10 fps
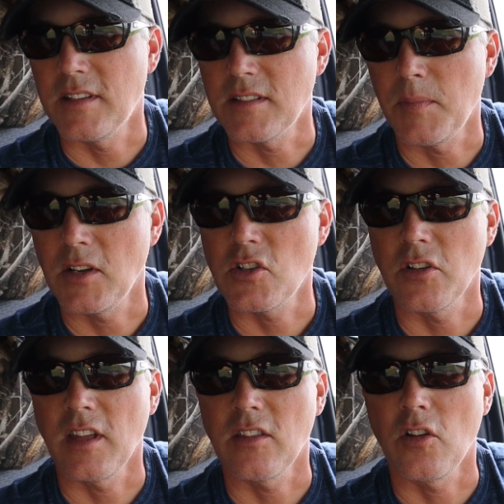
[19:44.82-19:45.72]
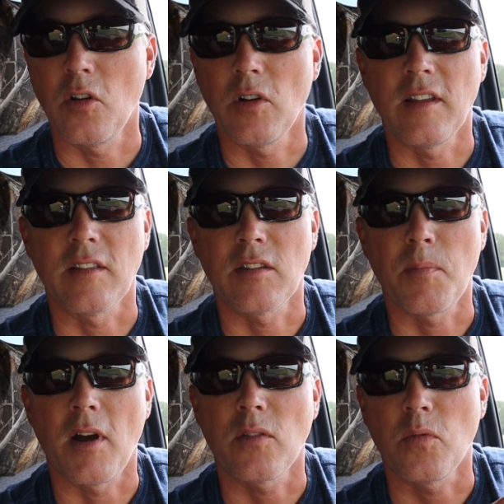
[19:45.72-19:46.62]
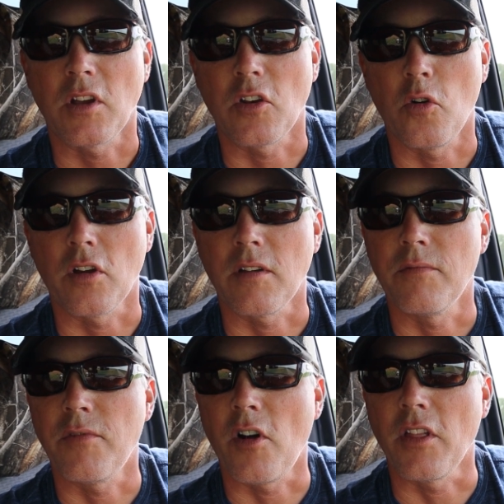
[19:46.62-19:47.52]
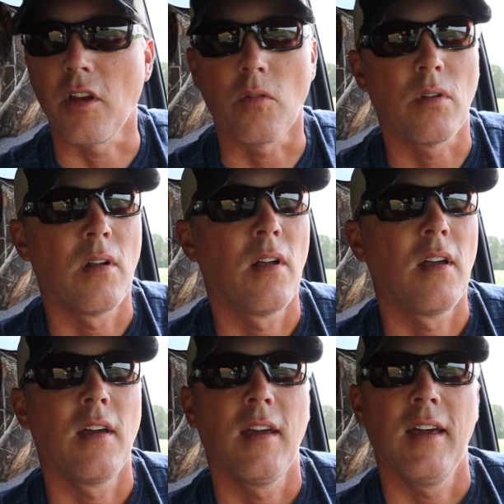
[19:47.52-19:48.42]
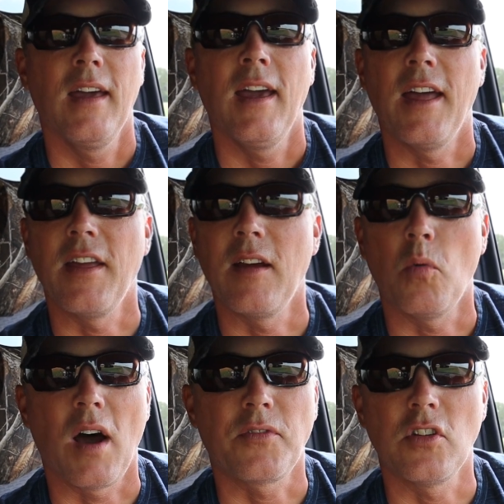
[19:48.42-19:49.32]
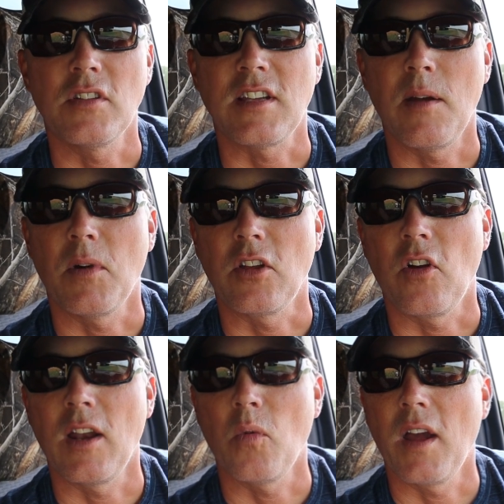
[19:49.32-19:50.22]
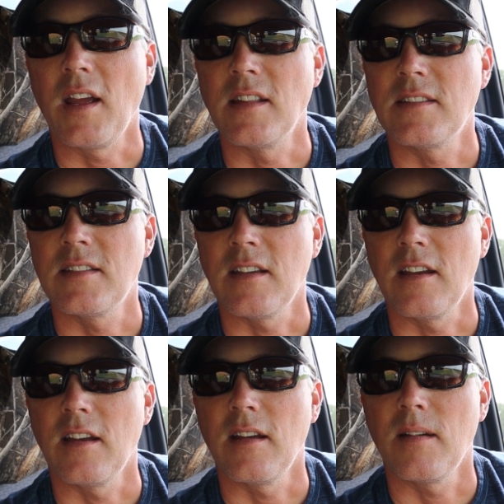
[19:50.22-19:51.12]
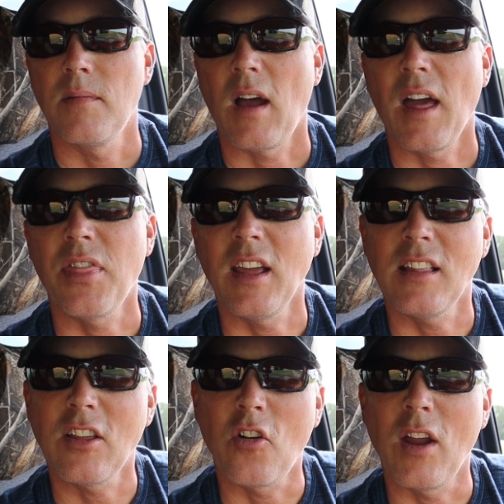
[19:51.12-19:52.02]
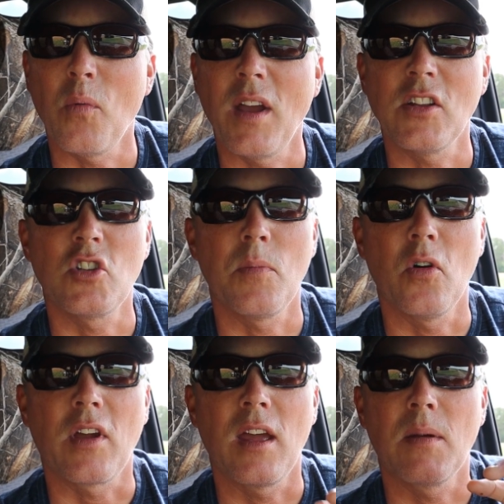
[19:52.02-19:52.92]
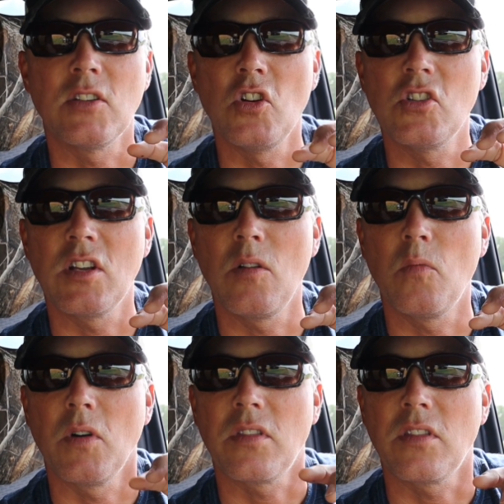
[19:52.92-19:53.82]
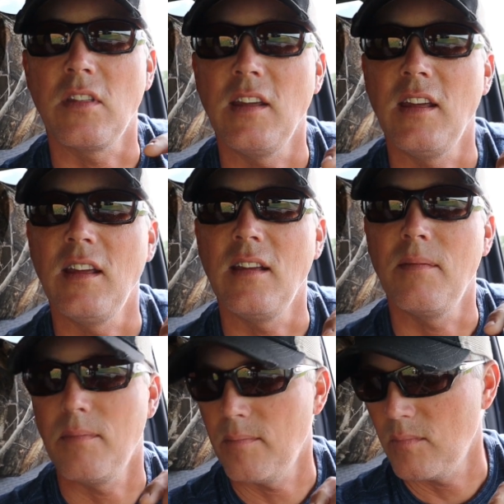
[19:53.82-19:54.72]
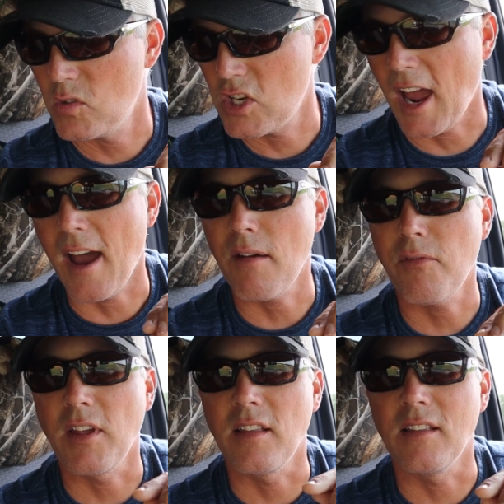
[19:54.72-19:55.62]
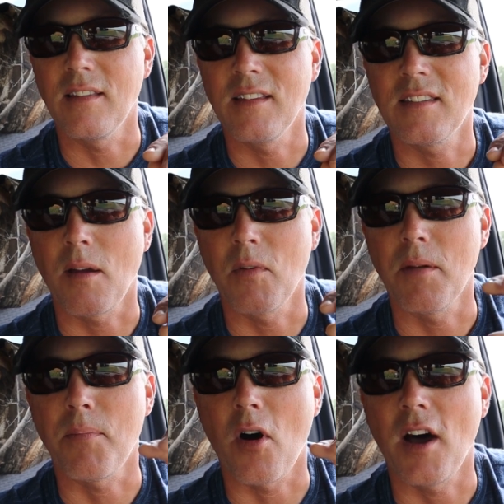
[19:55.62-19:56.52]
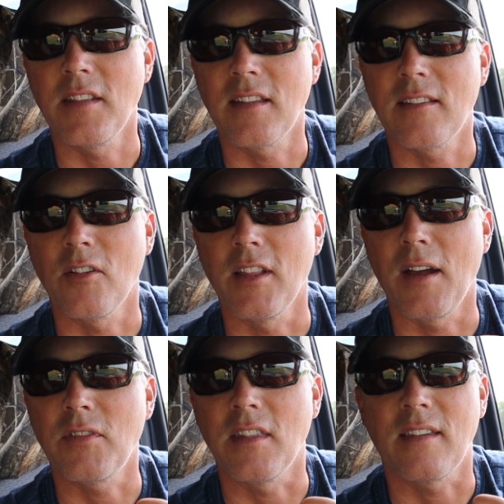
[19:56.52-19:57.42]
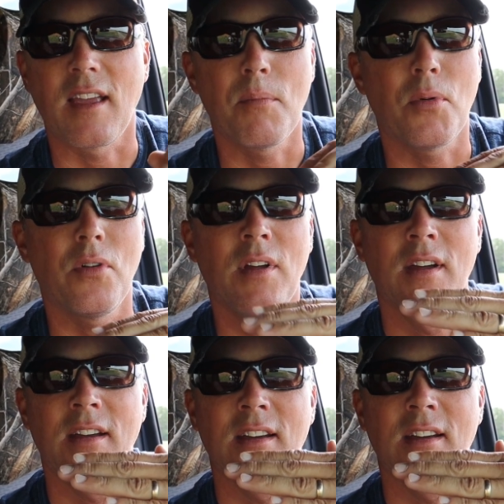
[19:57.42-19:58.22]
just make sure that there isn't spots where the canola can fall out. And then we'll have to do the same on the grain wagons. I think the grain wagon should be okay because usually with the chaff and some of the pod that's still left in the sample,